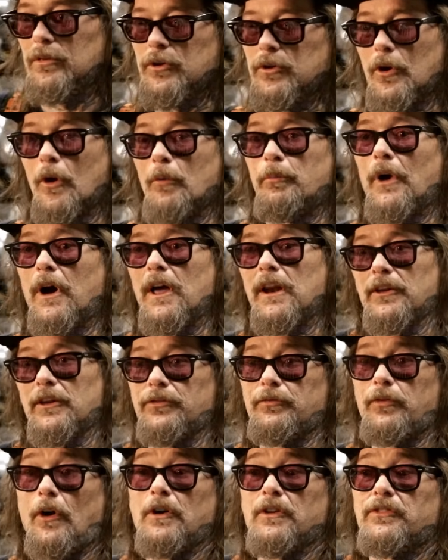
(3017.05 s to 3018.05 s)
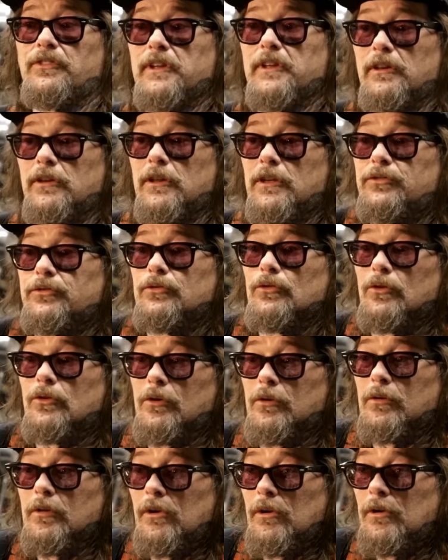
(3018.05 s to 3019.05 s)
you know, but as far as the
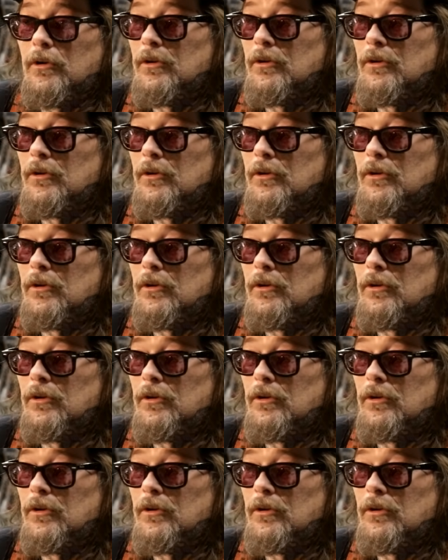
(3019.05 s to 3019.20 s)
initial,